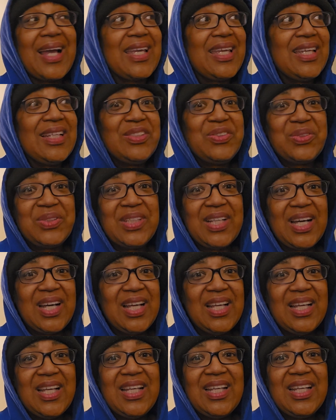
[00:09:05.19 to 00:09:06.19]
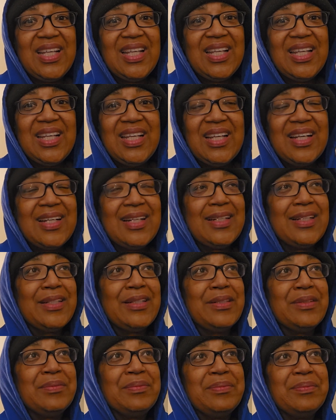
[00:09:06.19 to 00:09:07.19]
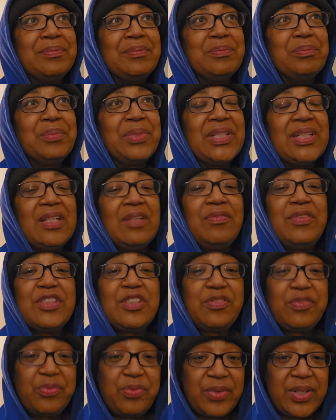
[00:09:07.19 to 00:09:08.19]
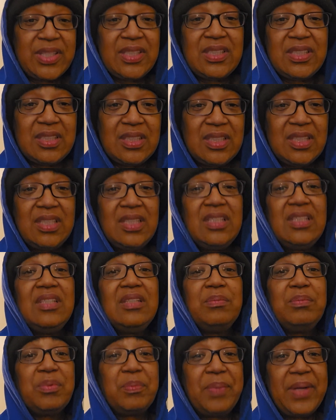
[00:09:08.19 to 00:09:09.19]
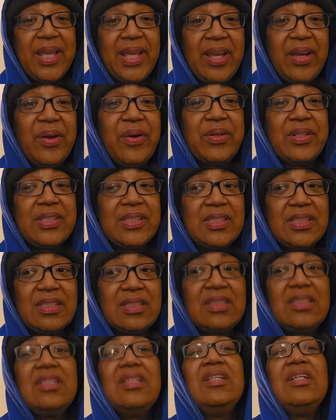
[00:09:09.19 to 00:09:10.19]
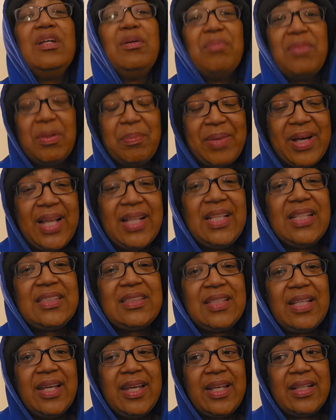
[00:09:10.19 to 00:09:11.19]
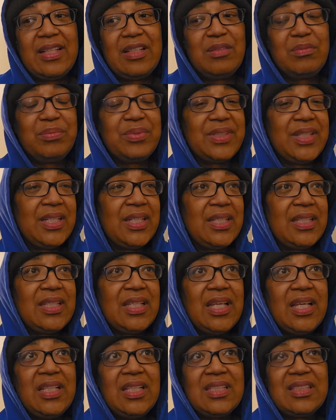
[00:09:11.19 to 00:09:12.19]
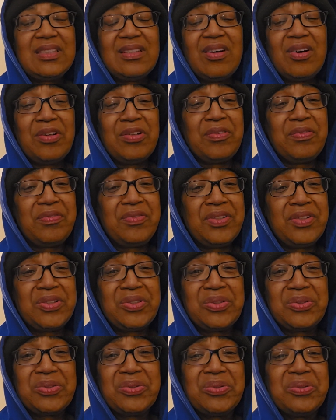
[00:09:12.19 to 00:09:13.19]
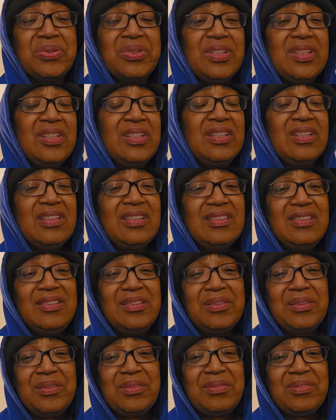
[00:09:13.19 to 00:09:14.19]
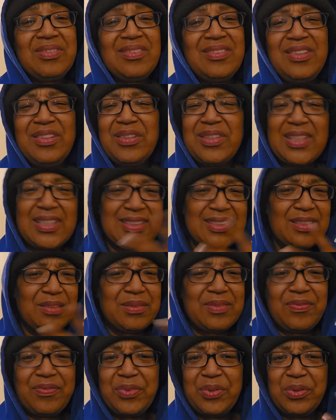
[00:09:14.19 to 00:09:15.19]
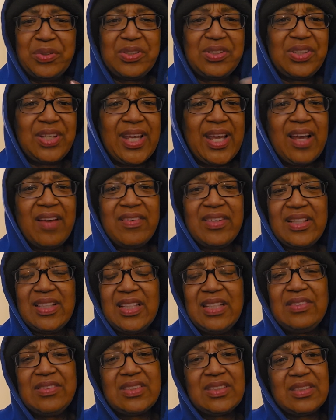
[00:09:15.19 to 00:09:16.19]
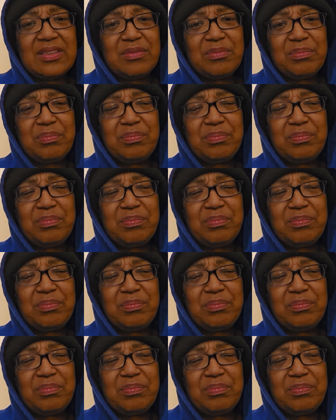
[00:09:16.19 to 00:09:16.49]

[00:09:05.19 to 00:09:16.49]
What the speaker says: kid you not. But if it's freshly prepared, cooked, my body is taking it. But anything that's artificial, how some foods you have, it leaves a